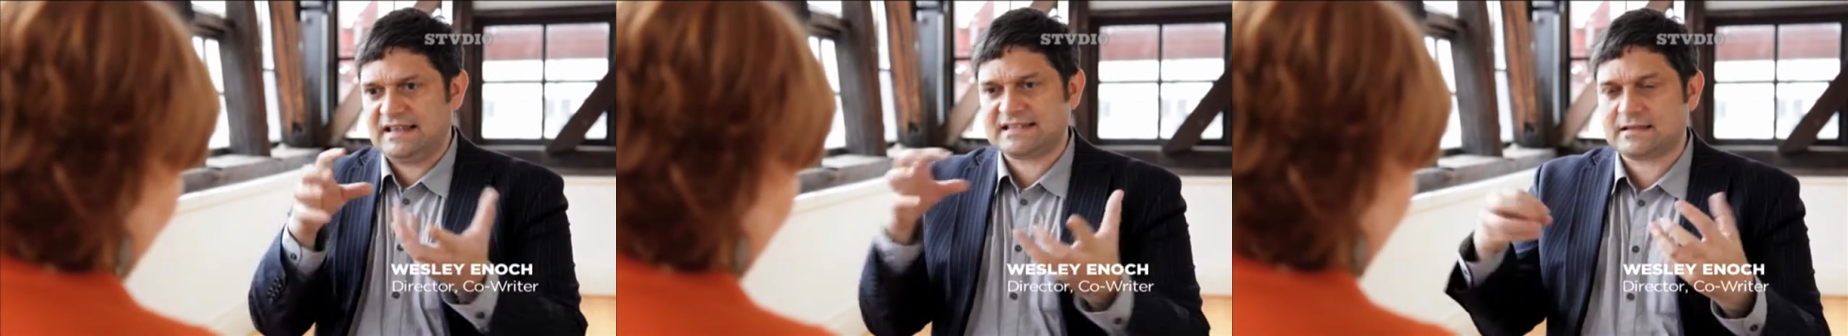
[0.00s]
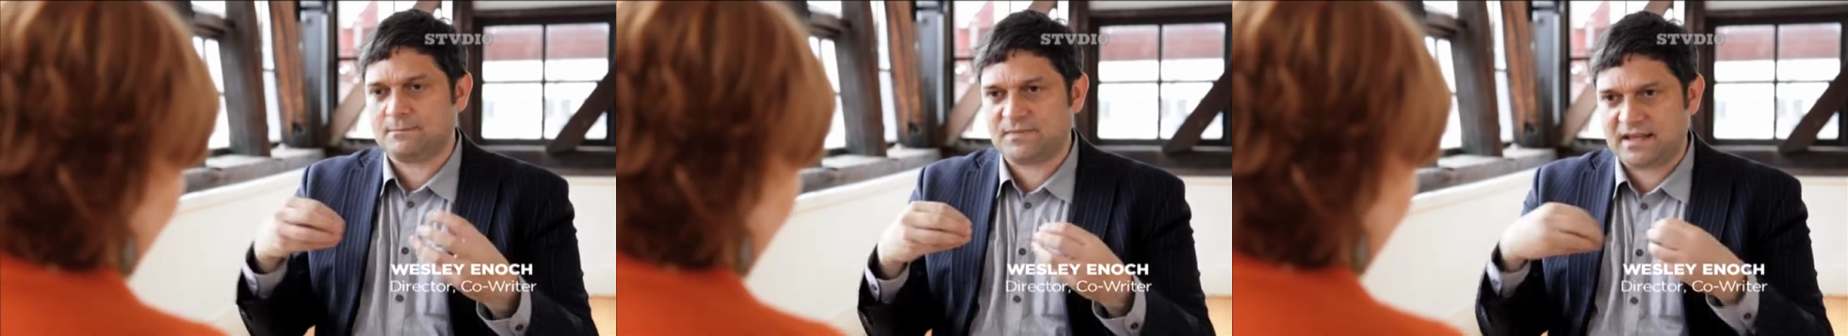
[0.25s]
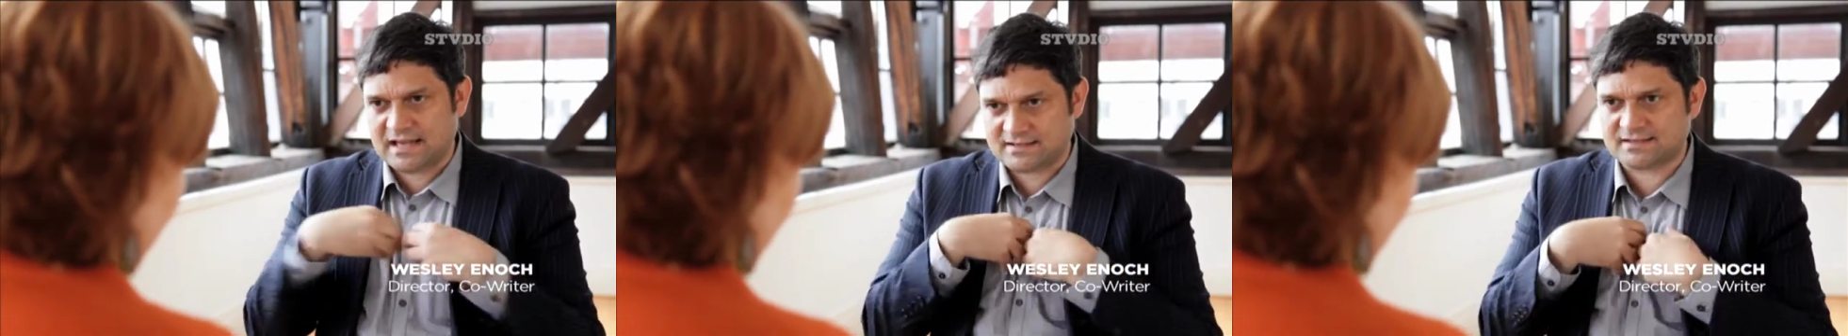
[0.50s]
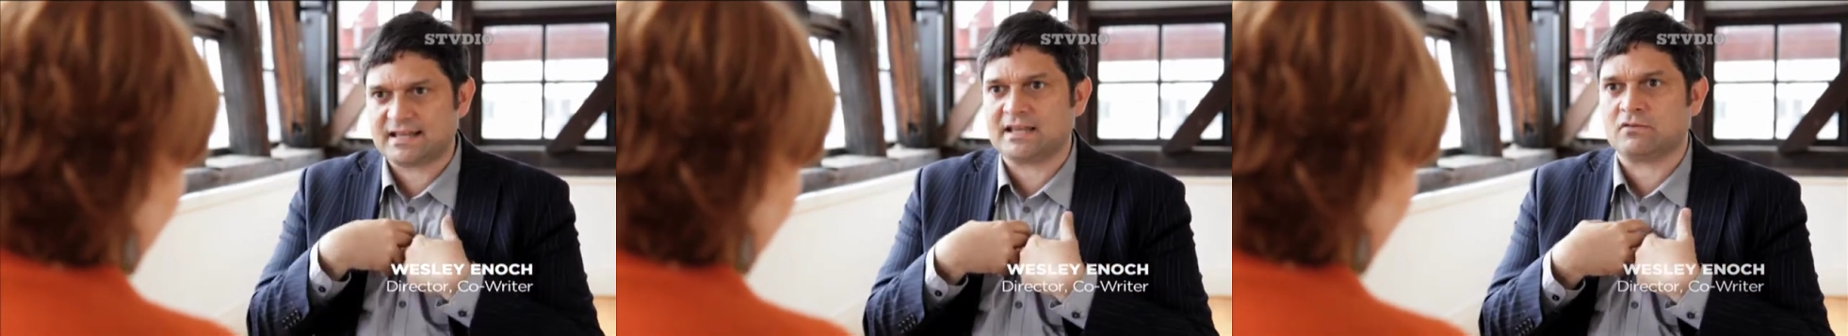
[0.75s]
that something has
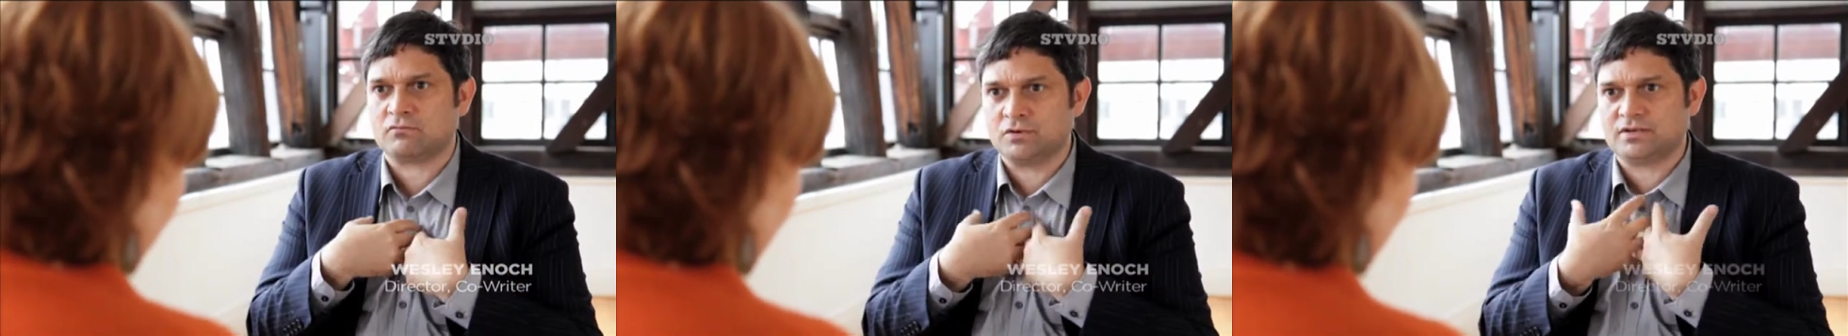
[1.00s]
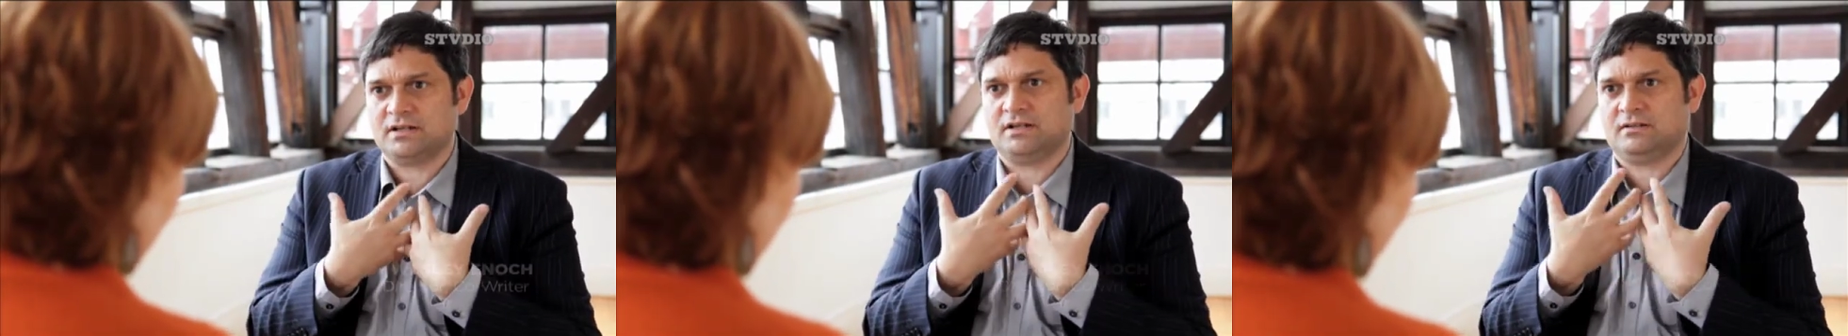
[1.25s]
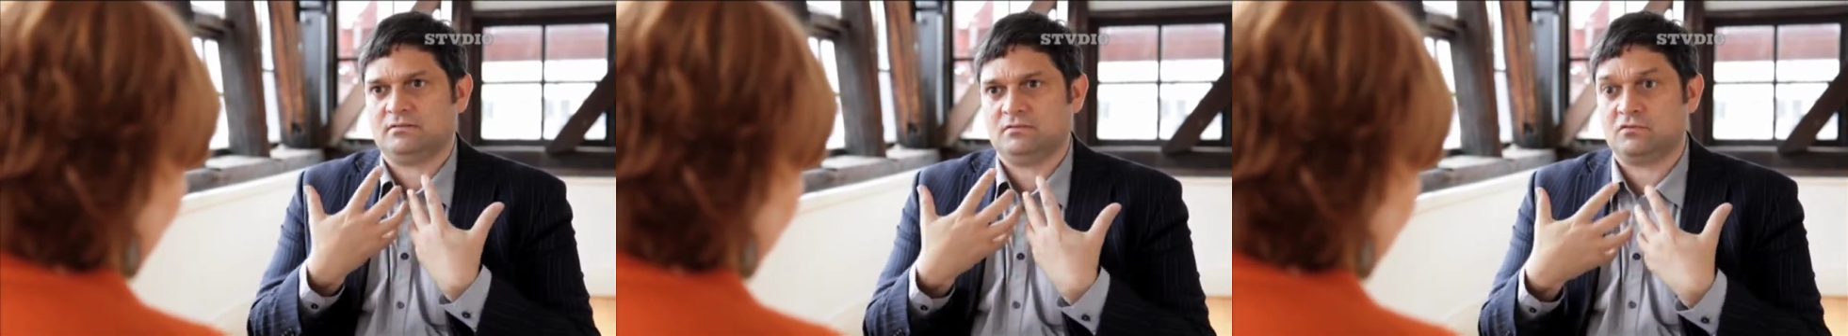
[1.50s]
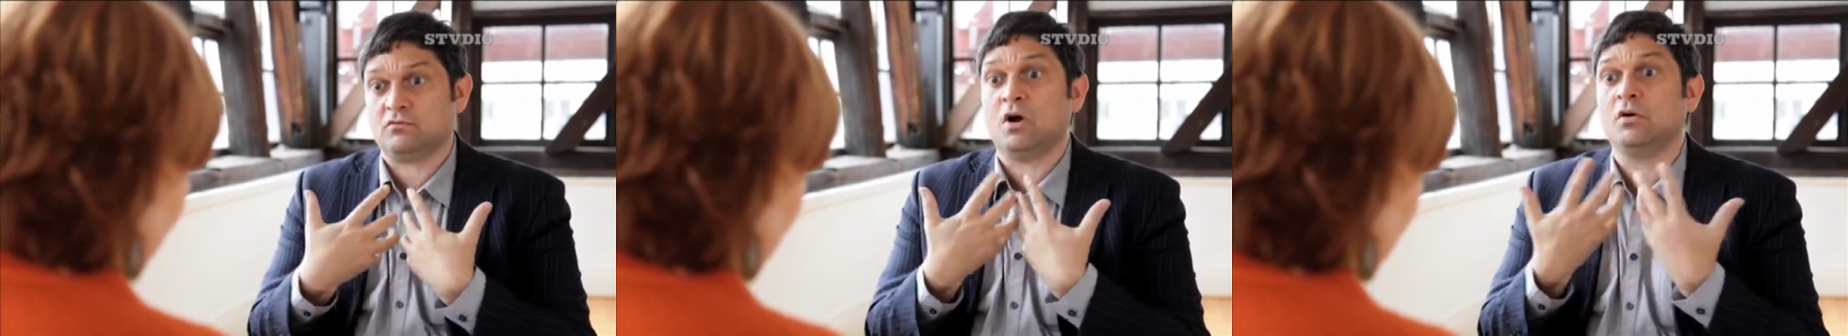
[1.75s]
to take root
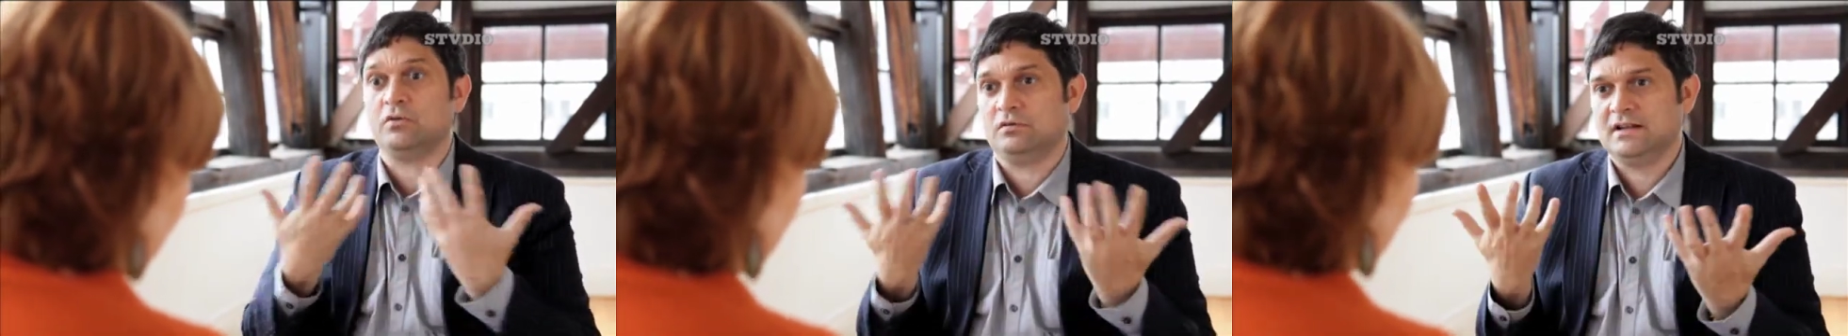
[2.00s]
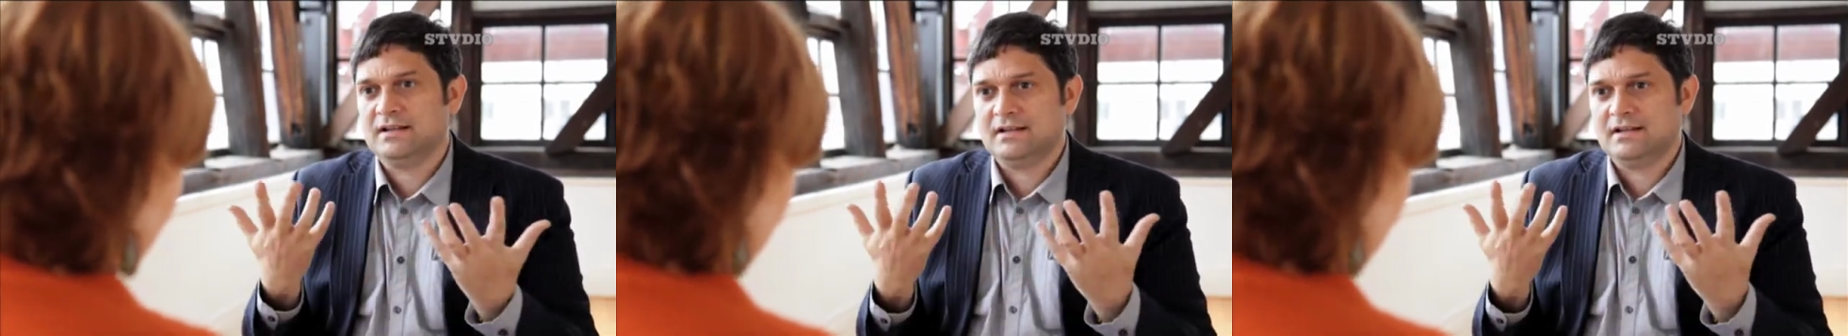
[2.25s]
and grow.